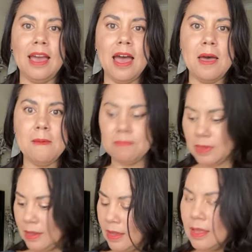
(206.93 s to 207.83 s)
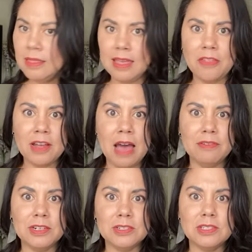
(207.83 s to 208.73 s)
The other
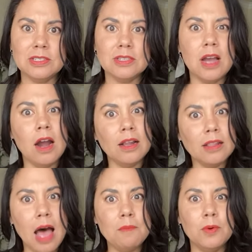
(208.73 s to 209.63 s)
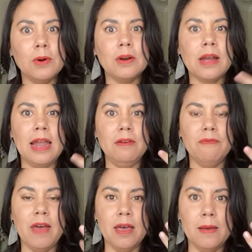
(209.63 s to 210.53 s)
covers are a lot more kind of